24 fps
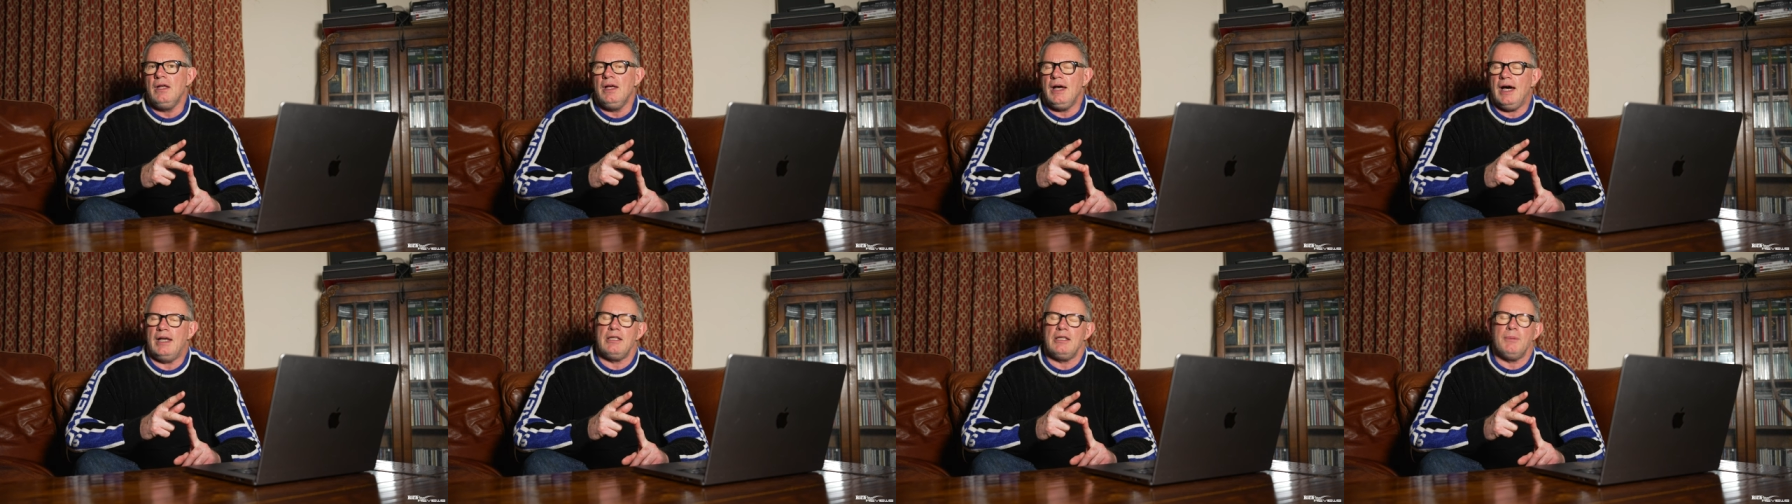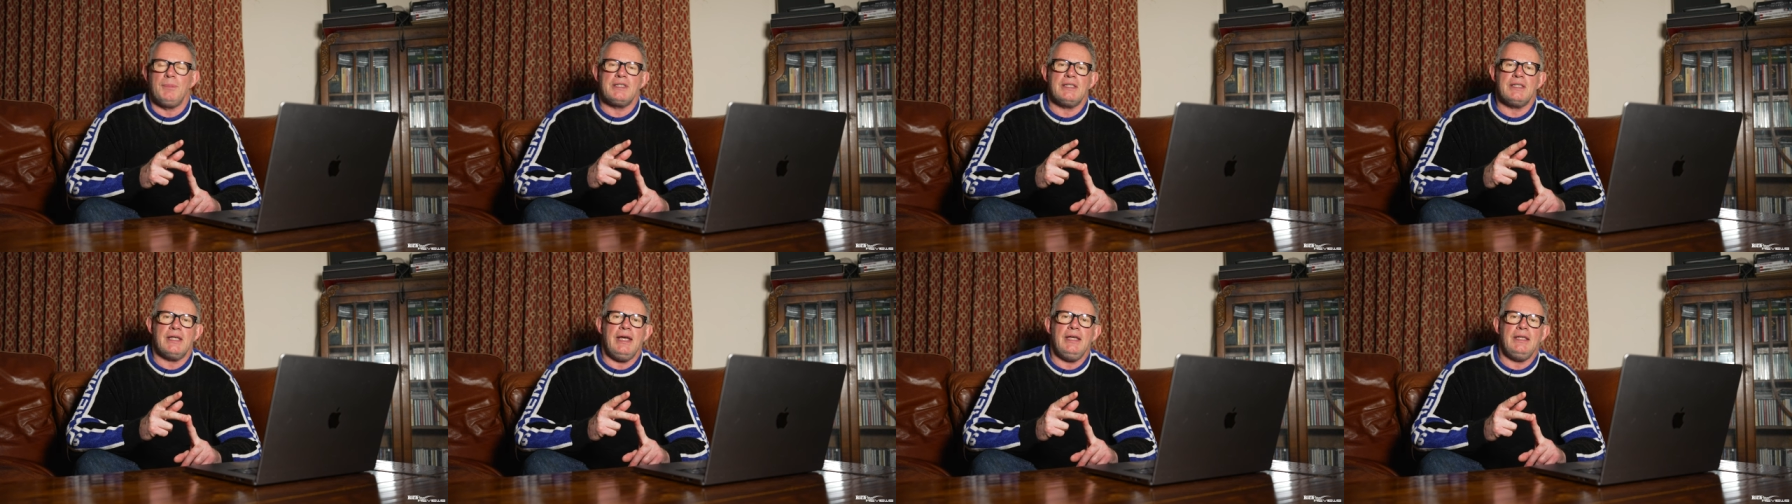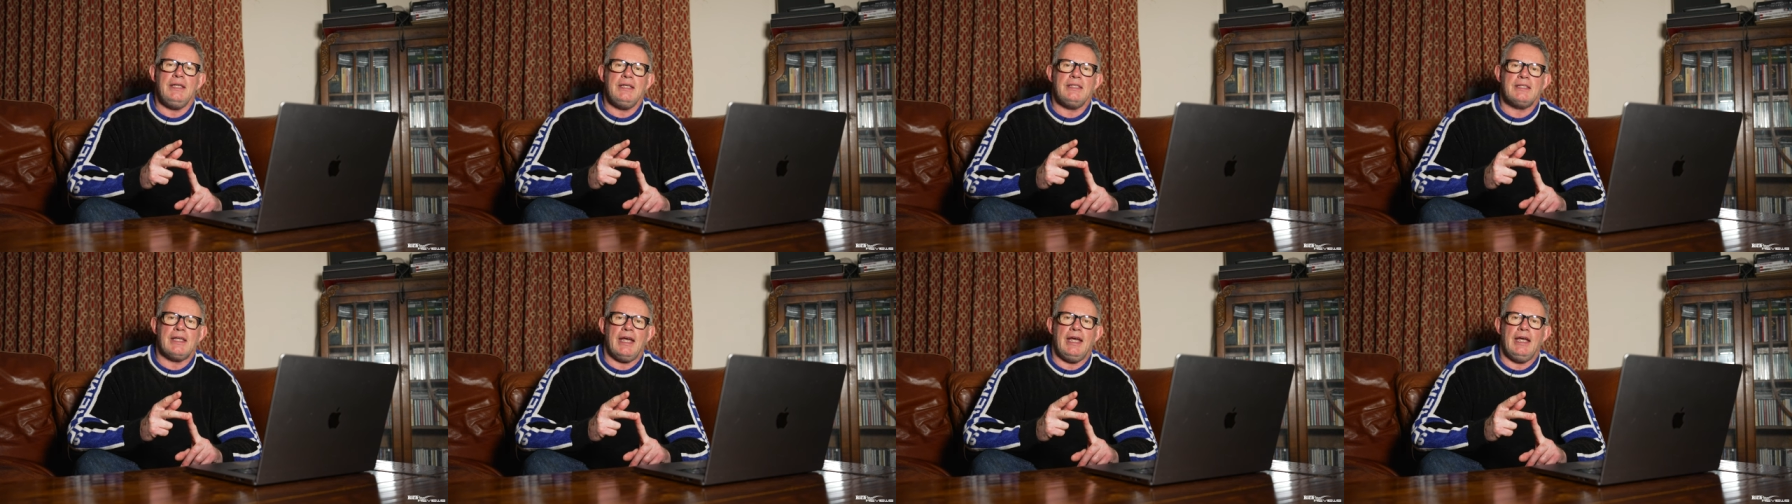and the
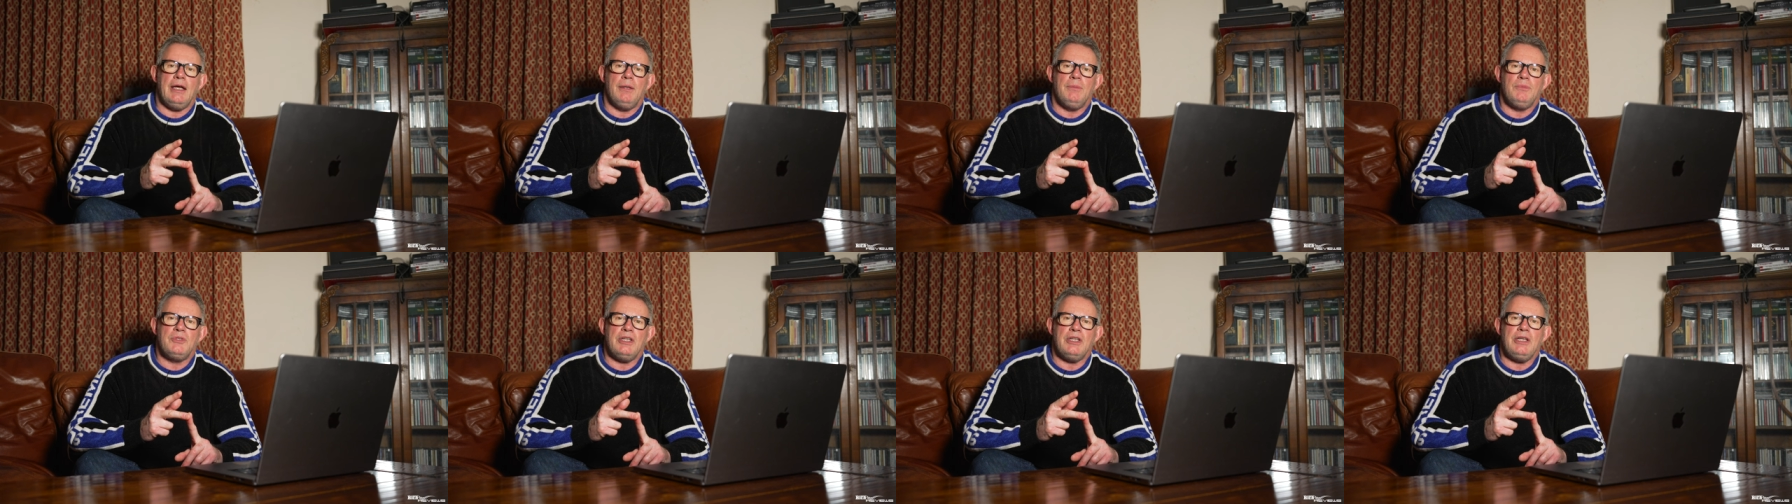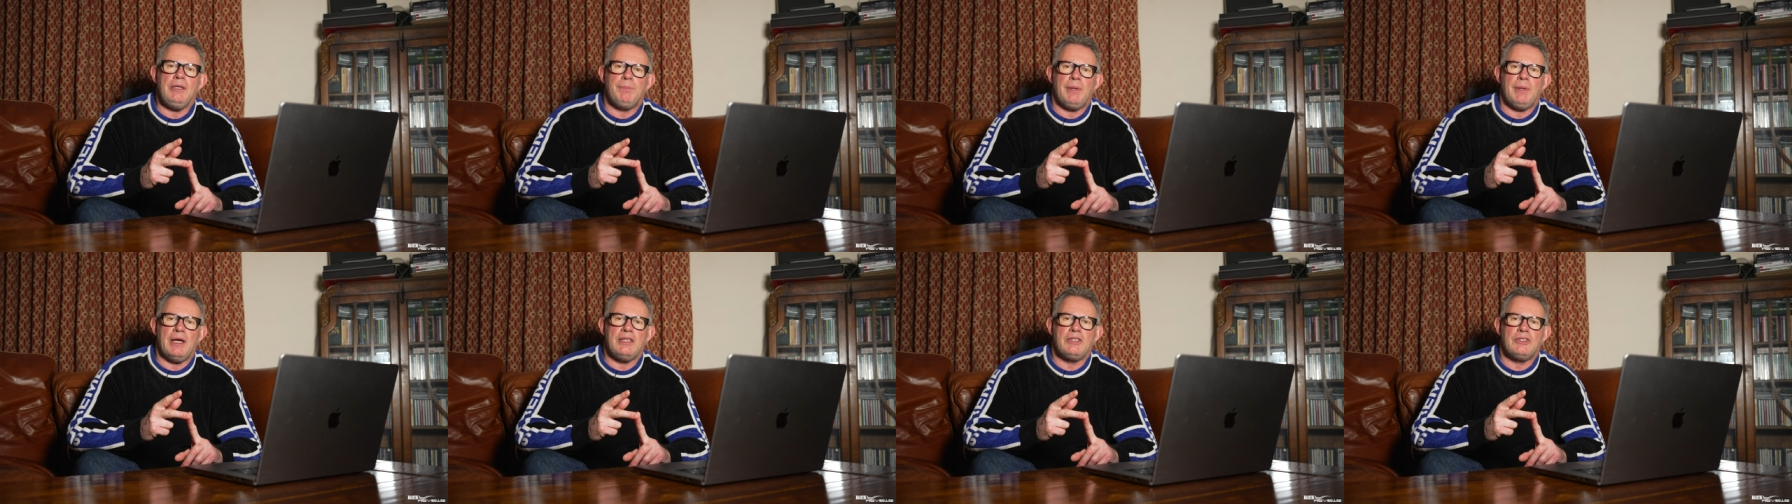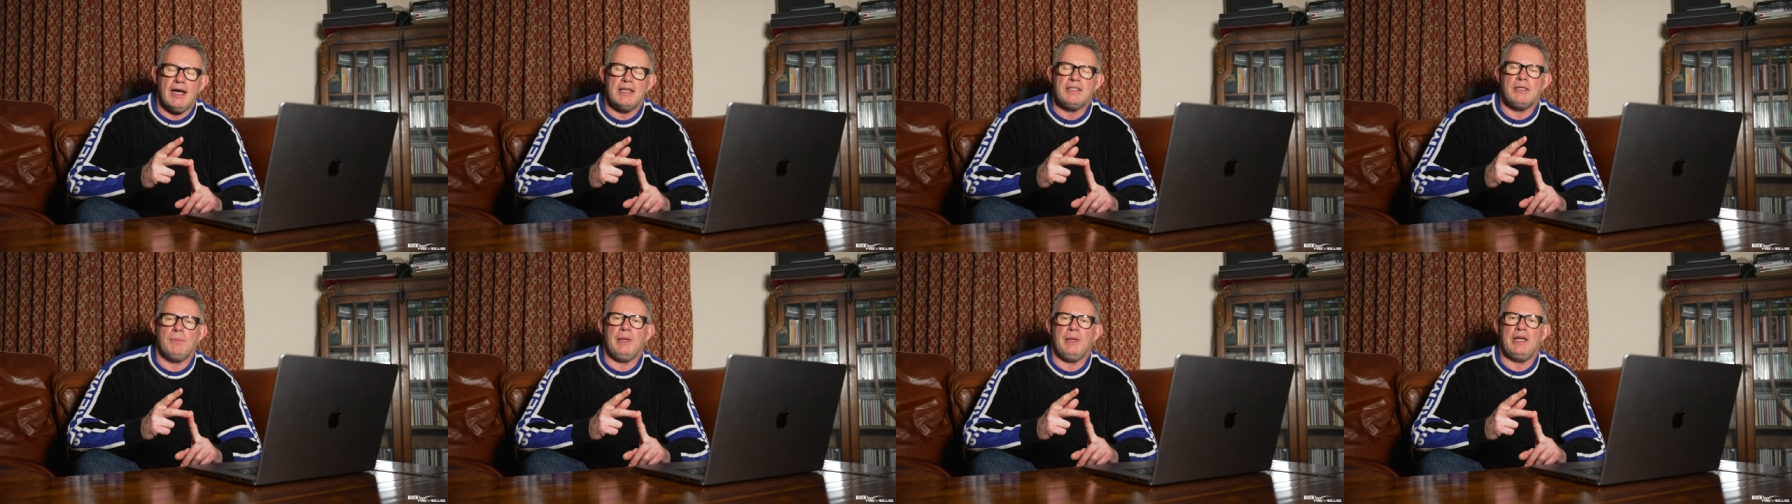Mercedes AMG base
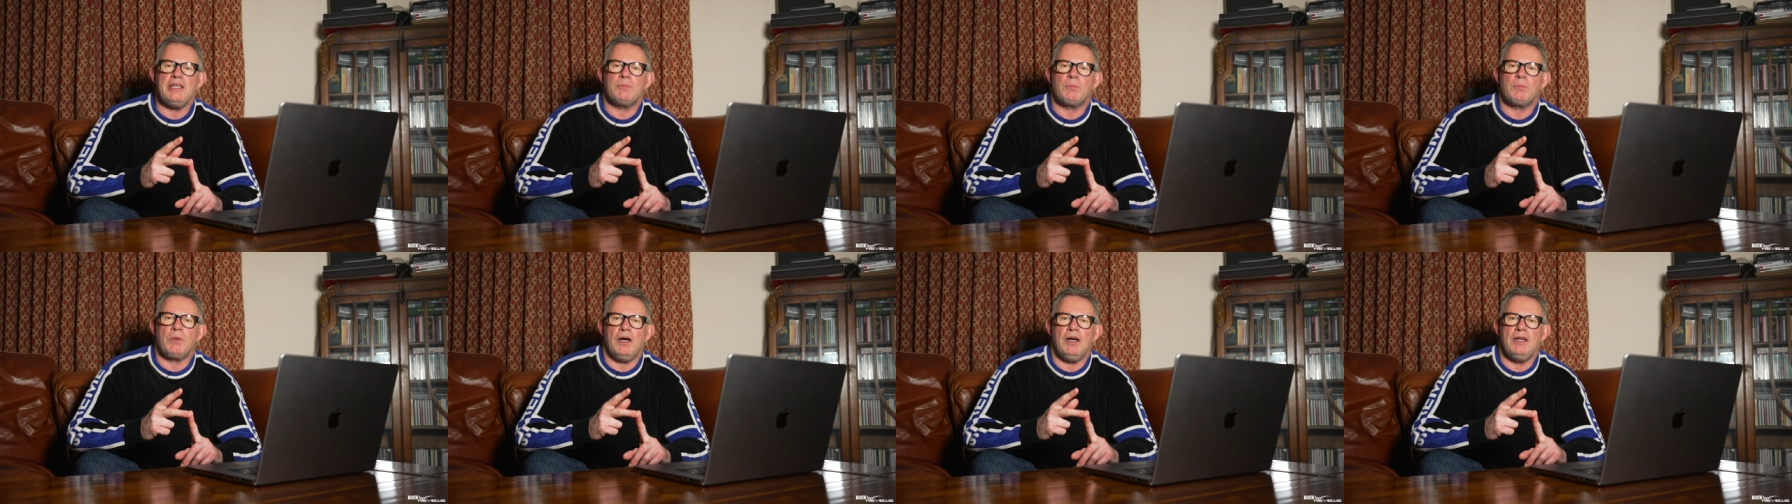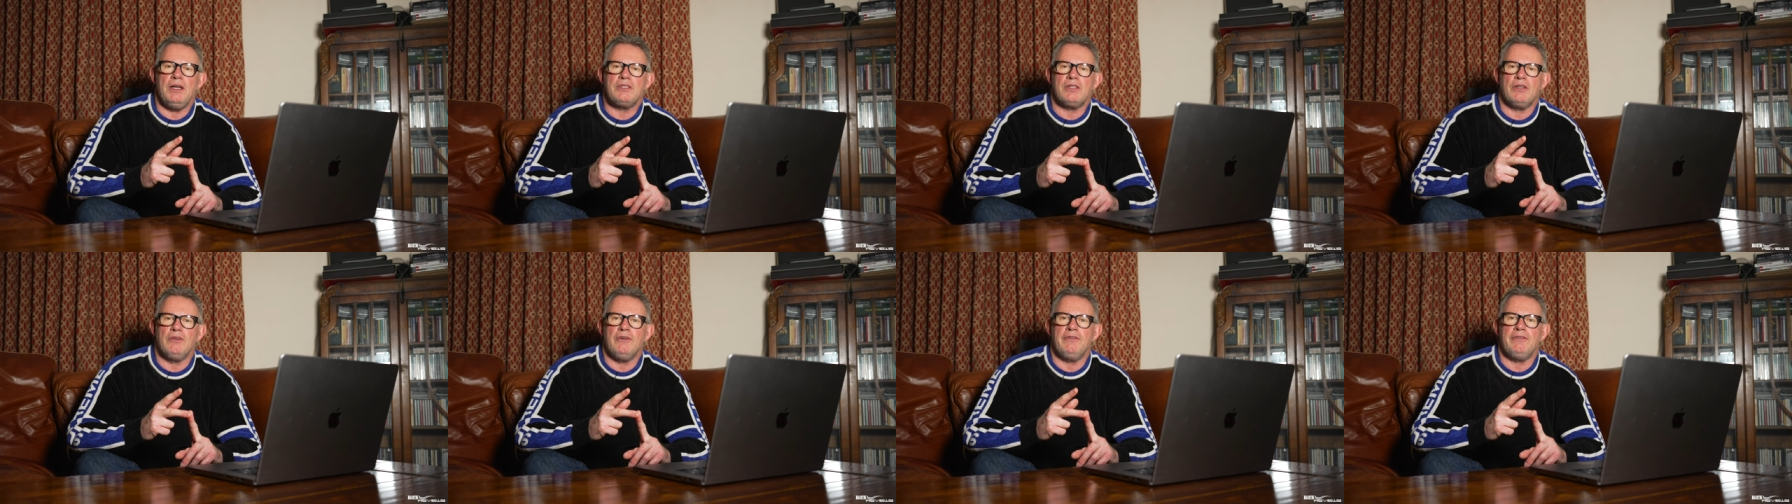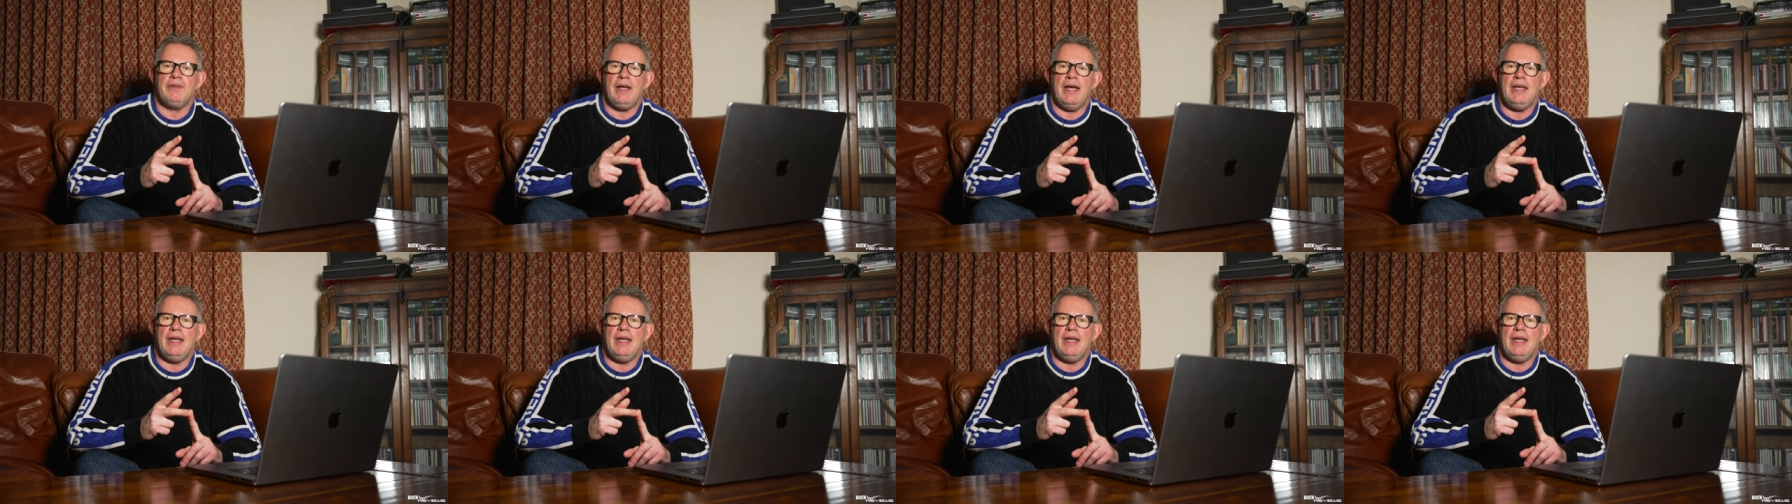has a base price of